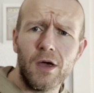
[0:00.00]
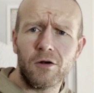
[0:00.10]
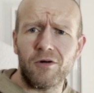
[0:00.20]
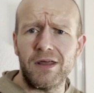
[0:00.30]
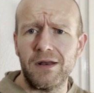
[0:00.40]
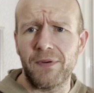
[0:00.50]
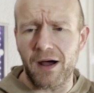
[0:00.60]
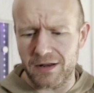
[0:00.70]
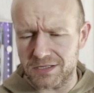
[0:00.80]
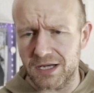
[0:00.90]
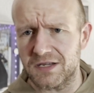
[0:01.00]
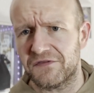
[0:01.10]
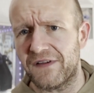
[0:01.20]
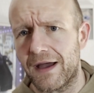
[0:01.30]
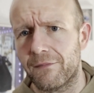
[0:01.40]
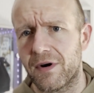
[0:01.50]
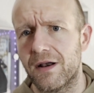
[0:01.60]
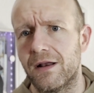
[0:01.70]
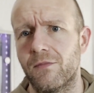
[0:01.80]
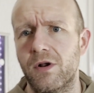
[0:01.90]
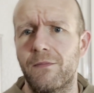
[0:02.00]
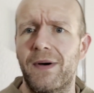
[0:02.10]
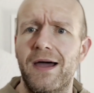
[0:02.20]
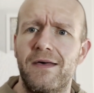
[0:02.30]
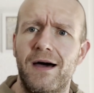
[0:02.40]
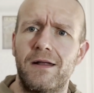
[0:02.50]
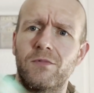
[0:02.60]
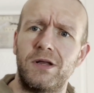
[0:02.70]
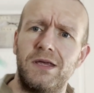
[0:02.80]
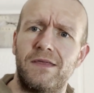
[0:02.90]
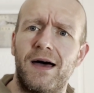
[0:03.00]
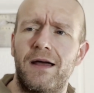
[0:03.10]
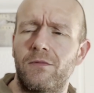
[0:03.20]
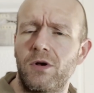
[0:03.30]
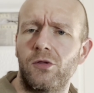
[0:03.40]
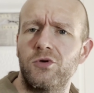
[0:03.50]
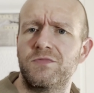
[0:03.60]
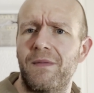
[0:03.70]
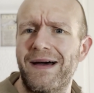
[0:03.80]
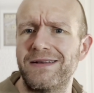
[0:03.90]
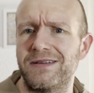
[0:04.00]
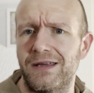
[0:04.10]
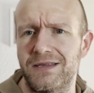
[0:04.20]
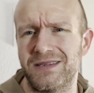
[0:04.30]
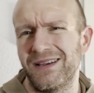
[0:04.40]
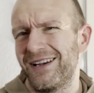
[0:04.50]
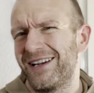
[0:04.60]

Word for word: grenade bar It says fat burning I'm going to buy that and I'm going to eat that and I'm going to lose my man tits